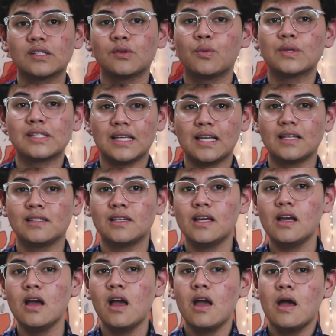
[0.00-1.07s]
was
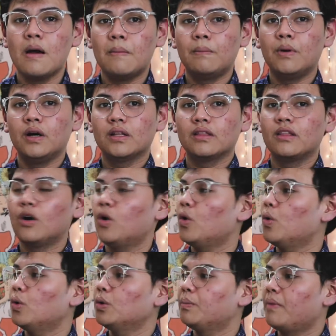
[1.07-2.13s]
easy, but the
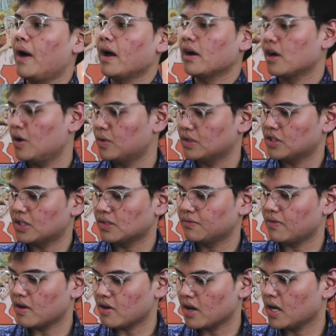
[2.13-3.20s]
whole background is just
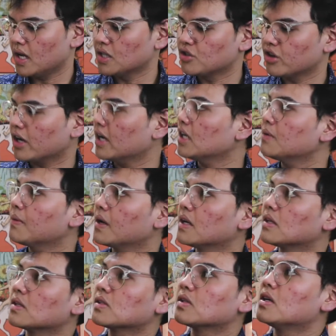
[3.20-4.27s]
very intricate
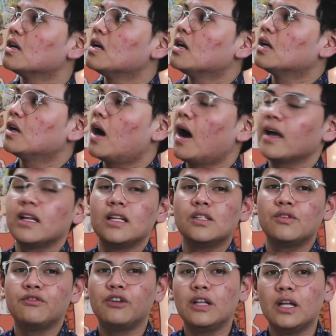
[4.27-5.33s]
because I need
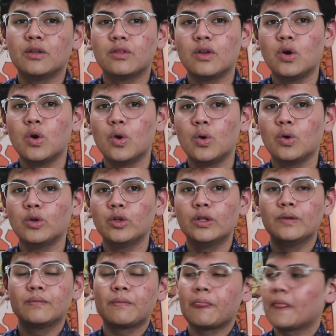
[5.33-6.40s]
to fill out the whole
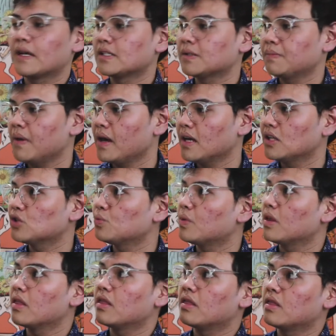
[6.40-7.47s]
space
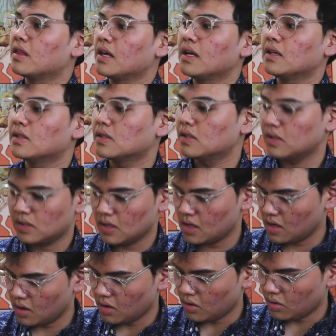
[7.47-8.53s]
with these
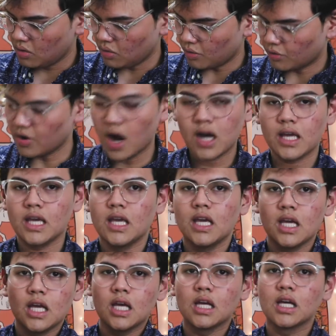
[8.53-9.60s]

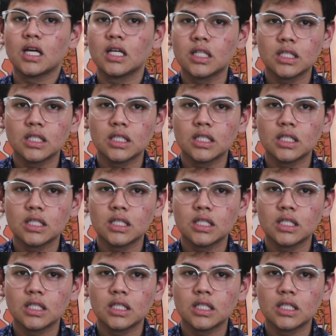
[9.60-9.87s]
rocky